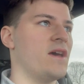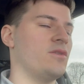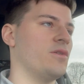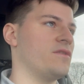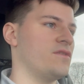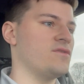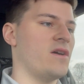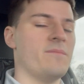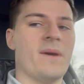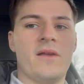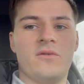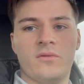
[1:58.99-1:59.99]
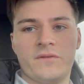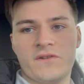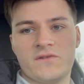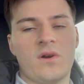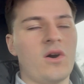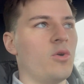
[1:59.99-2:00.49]
learned to drive manual in
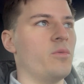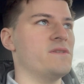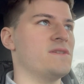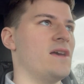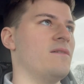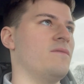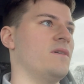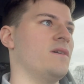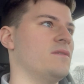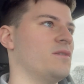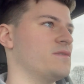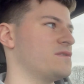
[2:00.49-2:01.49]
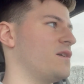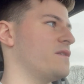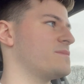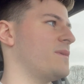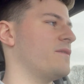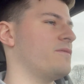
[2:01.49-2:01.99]
this, so I always have a little soft
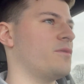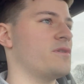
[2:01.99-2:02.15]
spot for